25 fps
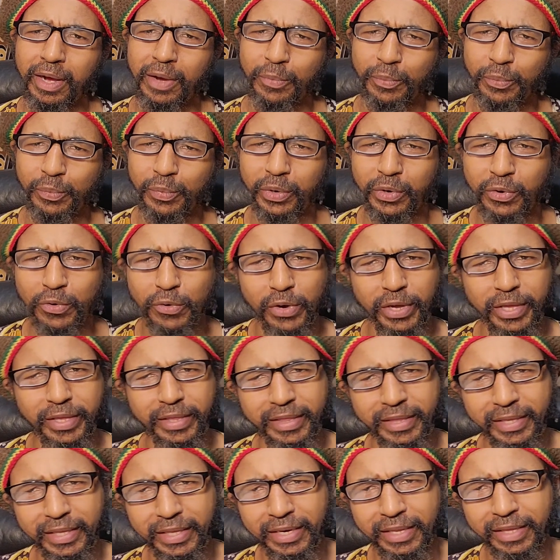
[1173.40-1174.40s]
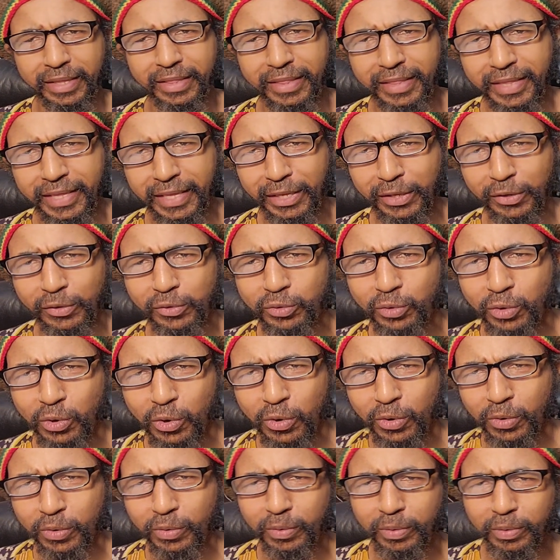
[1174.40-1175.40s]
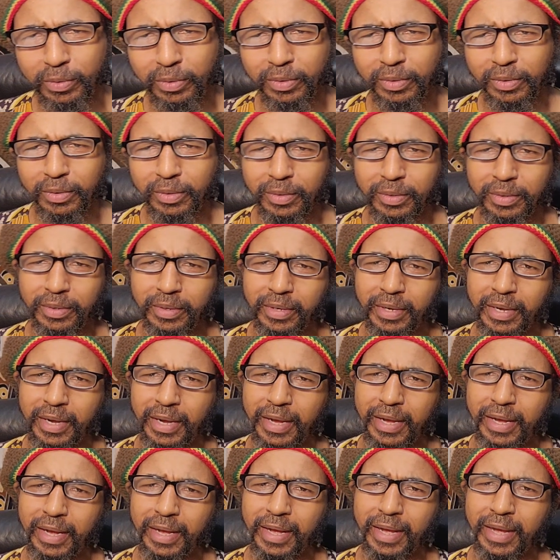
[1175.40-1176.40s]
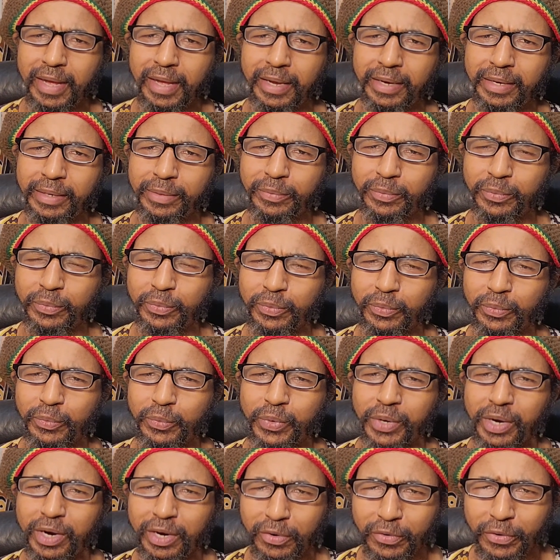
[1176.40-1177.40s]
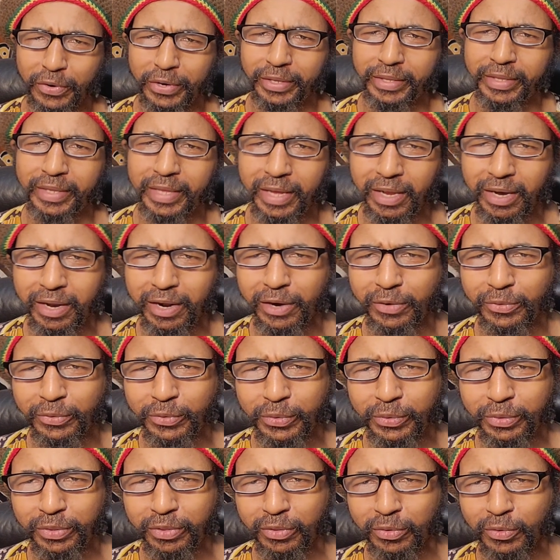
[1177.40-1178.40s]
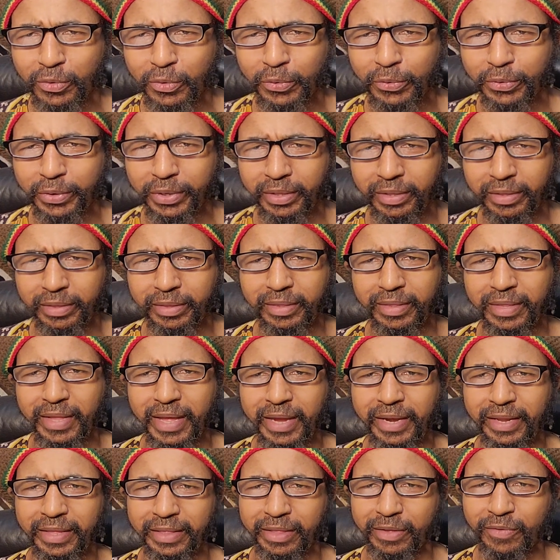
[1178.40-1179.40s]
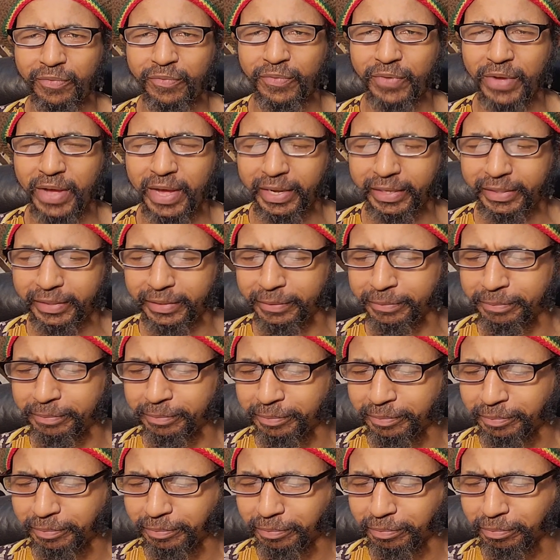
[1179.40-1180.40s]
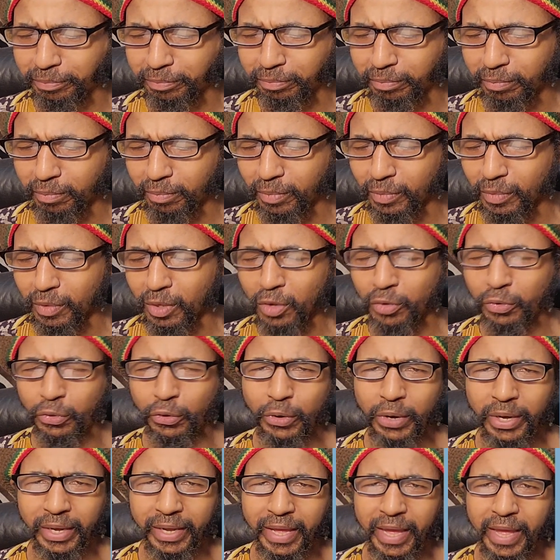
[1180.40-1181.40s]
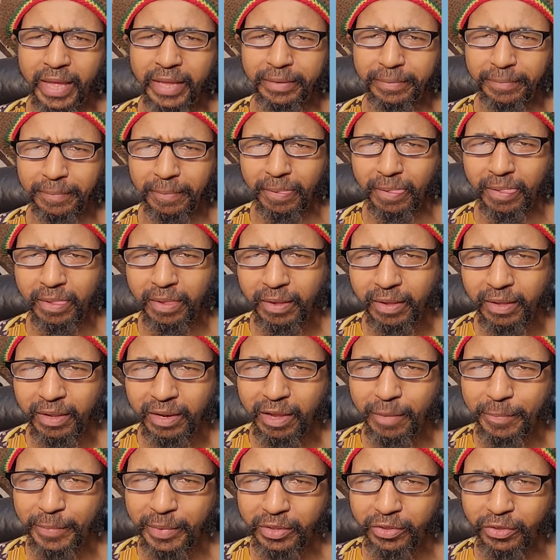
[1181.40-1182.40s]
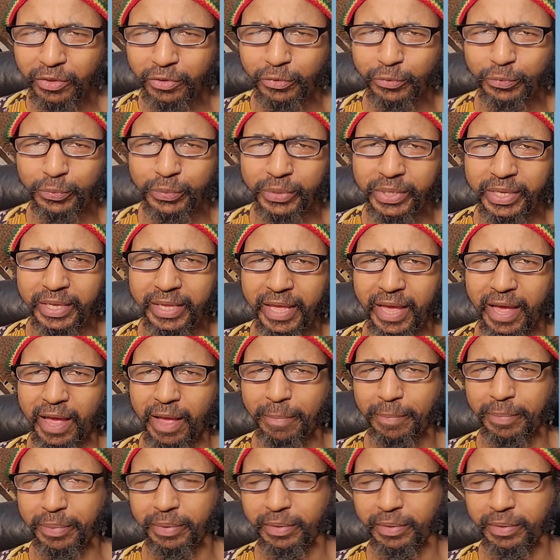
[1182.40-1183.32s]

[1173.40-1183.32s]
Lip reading: we're going to see this thing grow, and we are going to tell our own stories. That is a fact. So again, let me just recap.